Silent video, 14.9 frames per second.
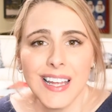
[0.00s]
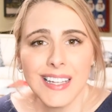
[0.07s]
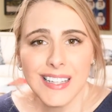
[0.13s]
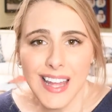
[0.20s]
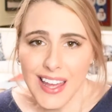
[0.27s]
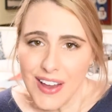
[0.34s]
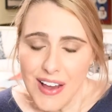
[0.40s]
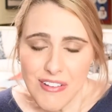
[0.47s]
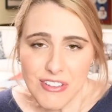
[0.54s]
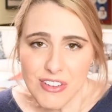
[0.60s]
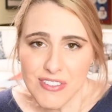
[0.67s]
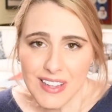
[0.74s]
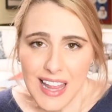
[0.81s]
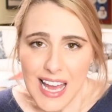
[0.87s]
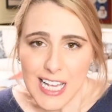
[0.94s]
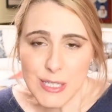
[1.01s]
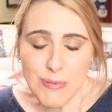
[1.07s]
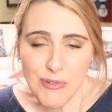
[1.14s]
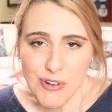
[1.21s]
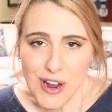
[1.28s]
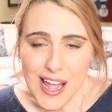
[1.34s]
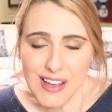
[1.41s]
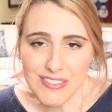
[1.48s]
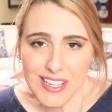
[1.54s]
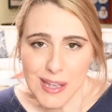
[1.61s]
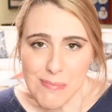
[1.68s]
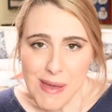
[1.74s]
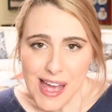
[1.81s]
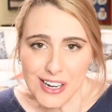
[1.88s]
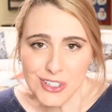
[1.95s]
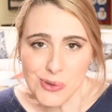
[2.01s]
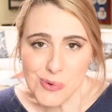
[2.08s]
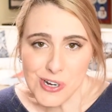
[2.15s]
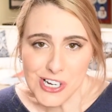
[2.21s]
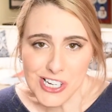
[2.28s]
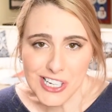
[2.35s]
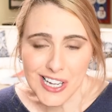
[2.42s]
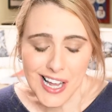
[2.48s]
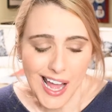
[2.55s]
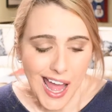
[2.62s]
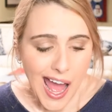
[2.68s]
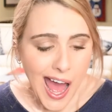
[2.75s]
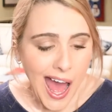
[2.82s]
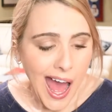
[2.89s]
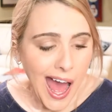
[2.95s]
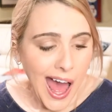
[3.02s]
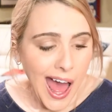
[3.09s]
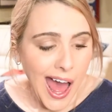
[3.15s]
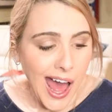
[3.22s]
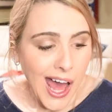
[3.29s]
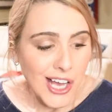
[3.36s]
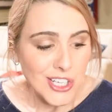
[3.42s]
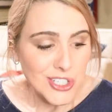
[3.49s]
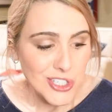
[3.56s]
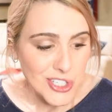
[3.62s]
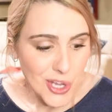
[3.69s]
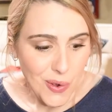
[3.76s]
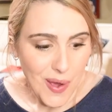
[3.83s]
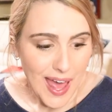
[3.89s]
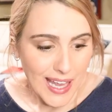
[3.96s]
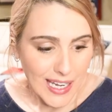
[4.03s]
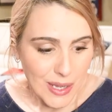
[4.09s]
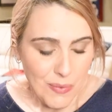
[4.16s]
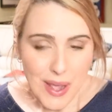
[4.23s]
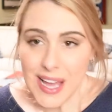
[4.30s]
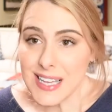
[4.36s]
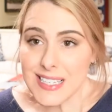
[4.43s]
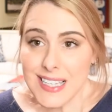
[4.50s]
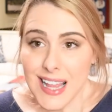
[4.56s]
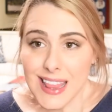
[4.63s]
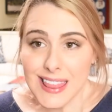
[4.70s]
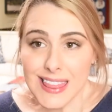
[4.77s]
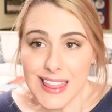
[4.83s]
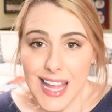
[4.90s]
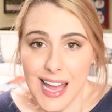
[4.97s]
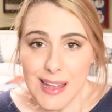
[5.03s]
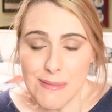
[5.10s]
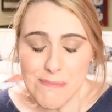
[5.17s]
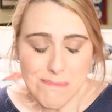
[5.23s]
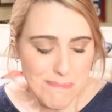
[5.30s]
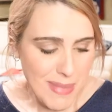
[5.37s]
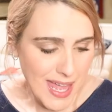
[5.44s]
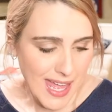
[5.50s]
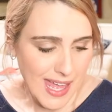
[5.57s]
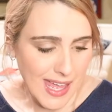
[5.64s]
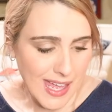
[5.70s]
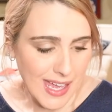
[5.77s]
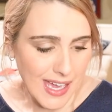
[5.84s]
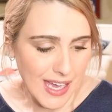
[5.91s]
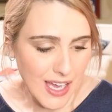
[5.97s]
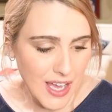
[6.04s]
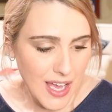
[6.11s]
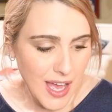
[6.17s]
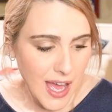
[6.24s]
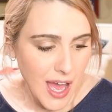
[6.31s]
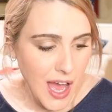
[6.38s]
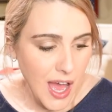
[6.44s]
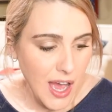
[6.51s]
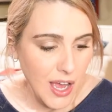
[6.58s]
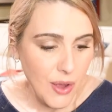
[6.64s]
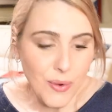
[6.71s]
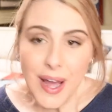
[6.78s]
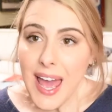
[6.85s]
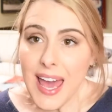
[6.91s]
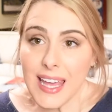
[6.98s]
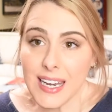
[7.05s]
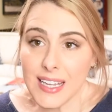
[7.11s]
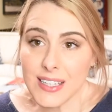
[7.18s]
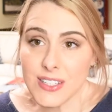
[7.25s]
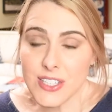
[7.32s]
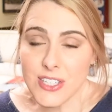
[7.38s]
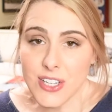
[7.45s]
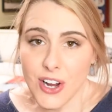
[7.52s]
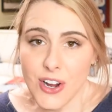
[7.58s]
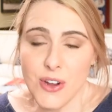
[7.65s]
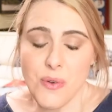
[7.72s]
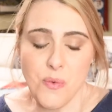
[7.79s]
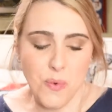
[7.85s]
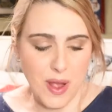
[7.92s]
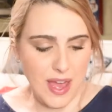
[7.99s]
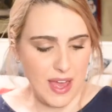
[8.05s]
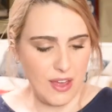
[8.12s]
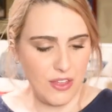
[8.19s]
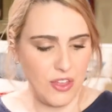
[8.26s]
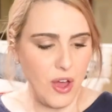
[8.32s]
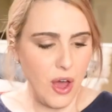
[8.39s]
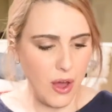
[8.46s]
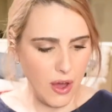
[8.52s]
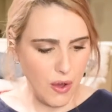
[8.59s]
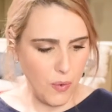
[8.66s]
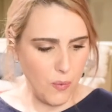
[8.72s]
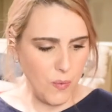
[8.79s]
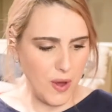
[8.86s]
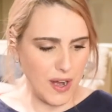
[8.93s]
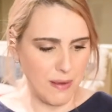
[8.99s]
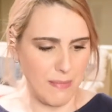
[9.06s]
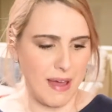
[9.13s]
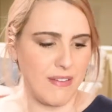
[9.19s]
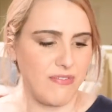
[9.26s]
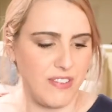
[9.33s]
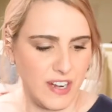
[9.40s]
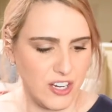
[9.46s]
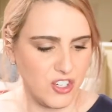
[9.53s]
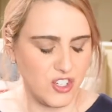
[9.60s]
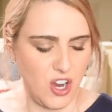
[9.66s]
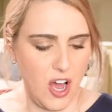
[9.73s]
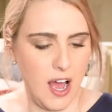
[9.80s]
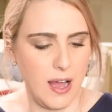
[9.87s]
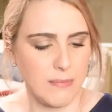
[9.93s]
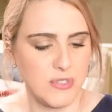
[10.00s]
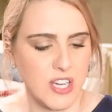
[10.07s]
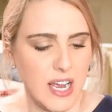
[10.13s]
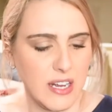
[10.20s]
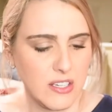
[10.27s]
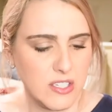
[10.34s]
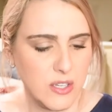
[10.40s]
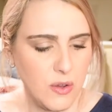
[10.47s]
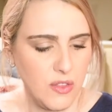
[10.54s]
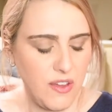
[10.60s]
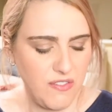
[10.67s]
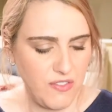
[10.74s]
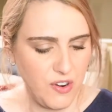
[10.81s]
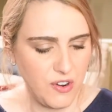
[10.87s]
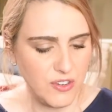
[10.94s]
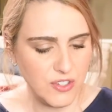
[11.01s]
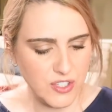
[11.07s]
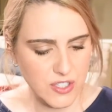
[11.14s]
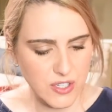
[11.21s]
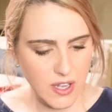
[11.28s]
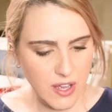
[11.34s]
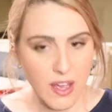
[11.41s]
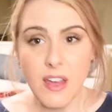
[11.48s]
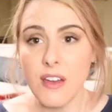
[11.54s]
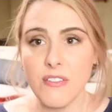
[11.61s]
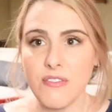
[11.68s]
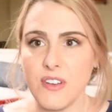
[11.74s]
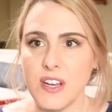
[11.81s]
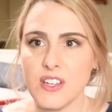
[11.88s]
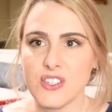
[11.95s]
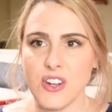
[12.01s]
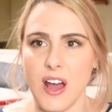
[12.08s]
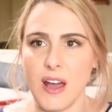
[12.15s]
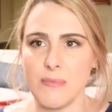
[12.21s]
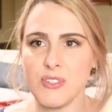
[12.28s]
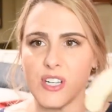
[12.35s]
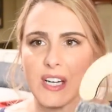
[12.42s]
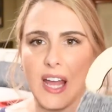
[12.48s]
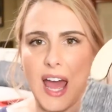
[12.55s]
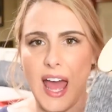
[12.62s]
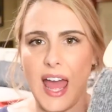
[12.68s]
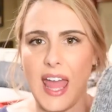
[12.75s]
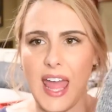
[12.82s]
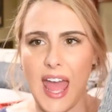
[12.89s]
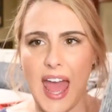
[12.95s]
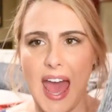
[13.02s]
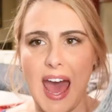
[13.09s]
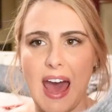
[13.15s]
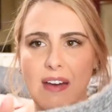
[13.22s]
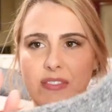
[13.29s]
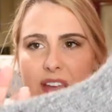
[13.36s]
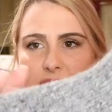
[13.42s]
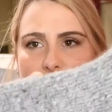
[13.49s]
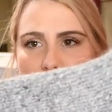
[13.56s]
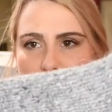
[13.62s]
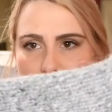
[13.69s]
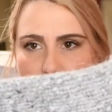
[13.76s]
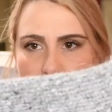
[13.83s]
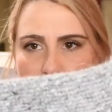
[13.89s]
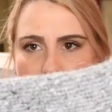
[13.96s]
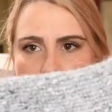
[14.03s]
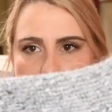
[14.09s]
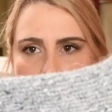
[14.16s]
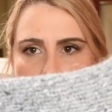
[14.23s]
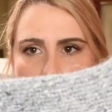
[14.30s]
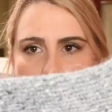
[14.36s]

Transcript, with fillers: day off to relax before I have to get back to work. So anyways, let me go ahead and start with one of my finished objects. So the first finished object I have is a pair